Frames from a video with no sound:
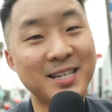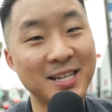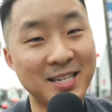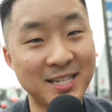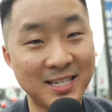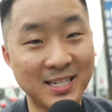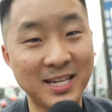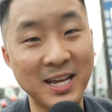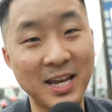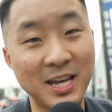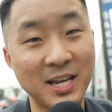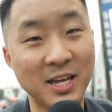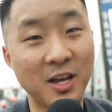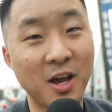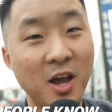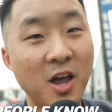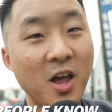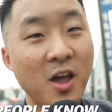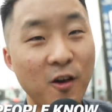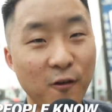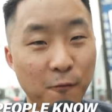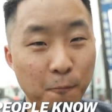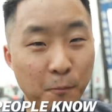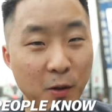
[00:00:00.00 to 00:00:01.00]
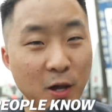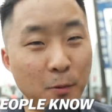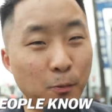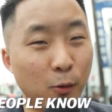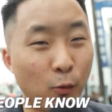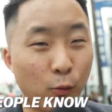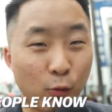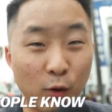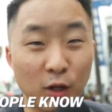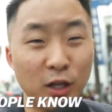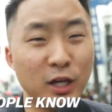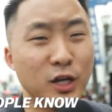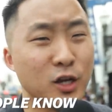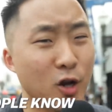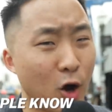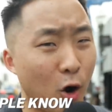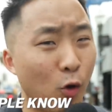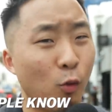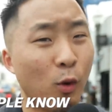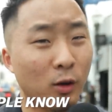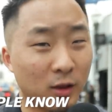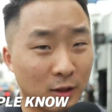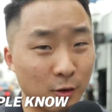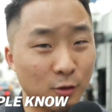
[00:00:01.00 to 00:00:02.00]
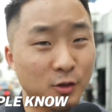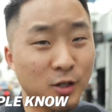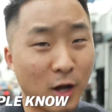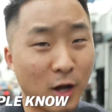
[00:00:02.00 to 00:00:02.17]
to see if people really know what they're